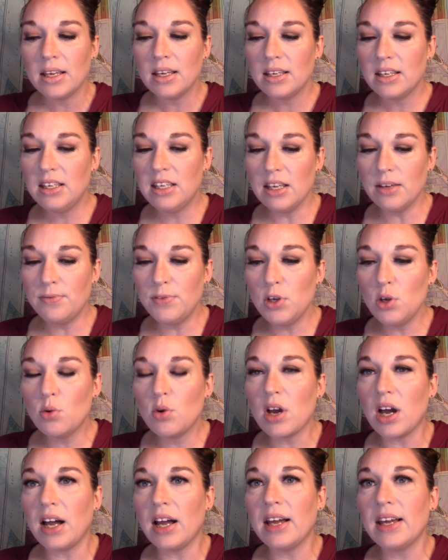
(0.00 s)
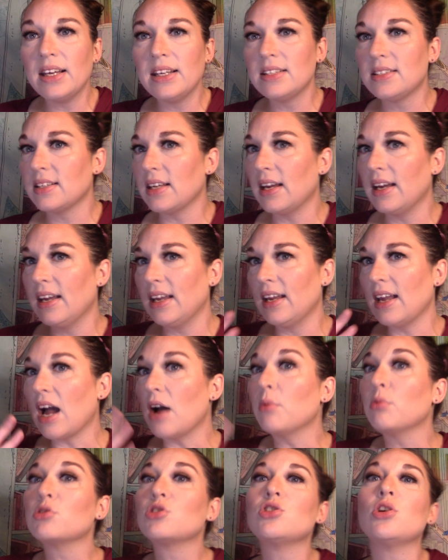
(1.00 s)
give you guys I
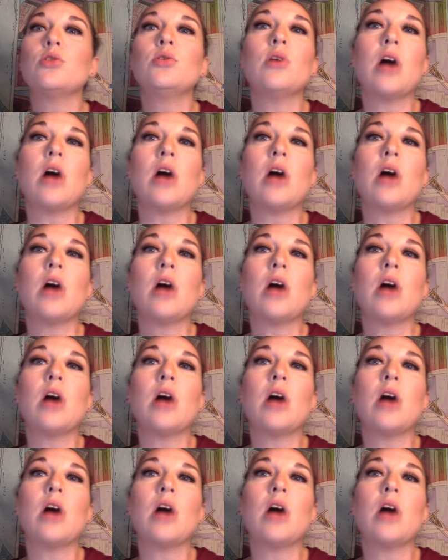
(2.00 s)
will show you,